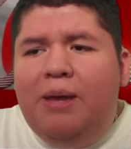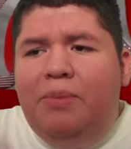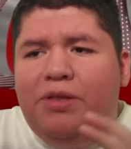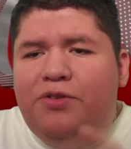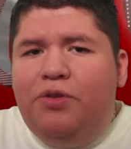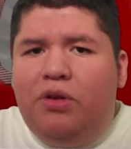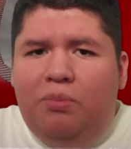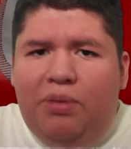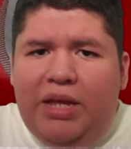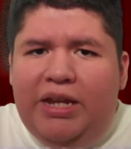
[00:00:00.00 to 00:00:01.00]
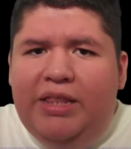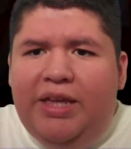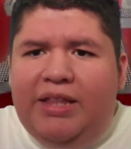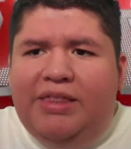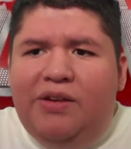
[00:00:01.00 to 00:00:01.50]
but they're still complaining
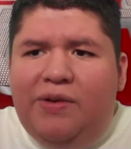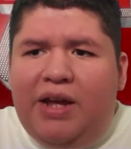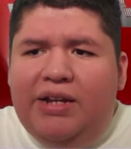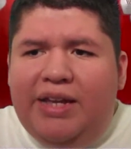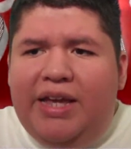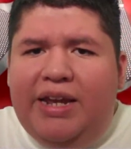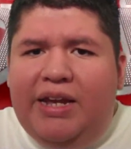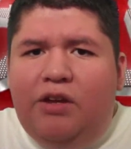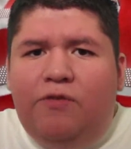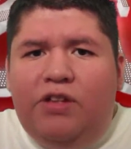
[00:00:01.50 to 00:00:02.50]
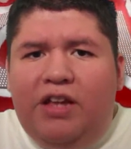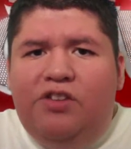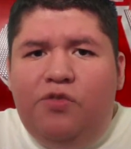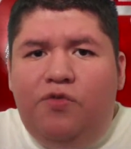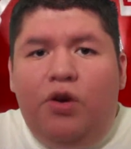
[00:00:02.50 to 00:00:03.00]
that they're not getting enough
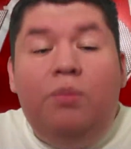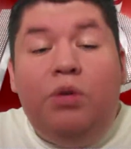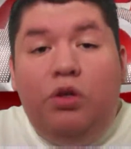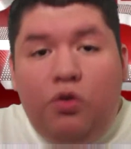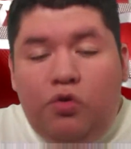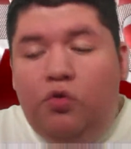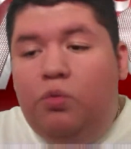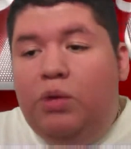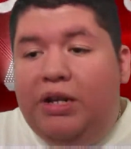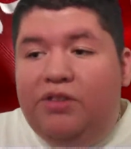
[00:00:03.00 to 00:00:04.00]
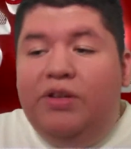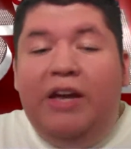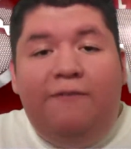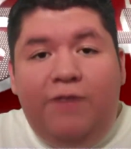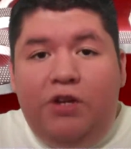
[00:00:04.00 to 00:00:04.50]
attention from YouTube, at least to
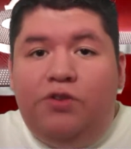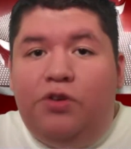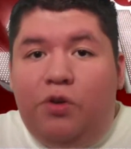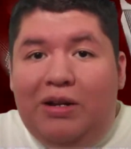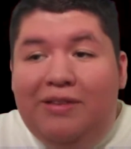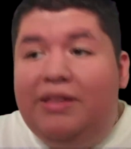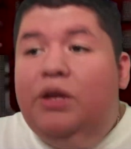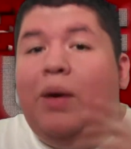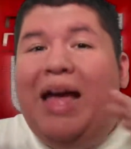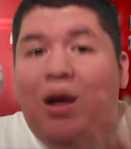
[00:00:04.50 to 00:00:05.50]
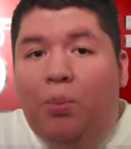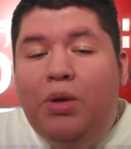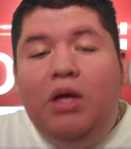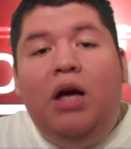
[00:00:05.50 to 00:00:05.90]
get featured, or at least a little help,